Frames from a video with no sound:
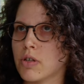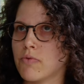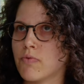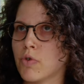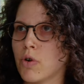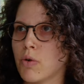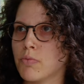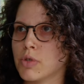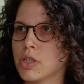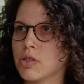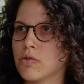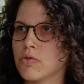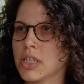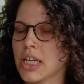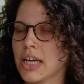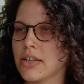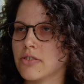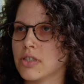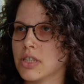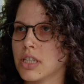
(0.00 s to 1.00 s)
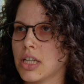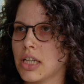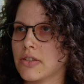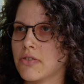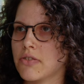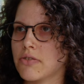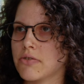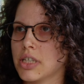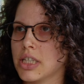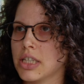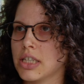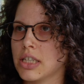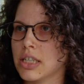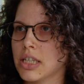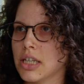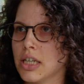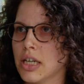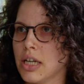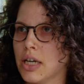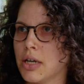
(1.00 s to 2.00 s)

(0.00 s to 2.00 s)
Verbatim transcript: from 2003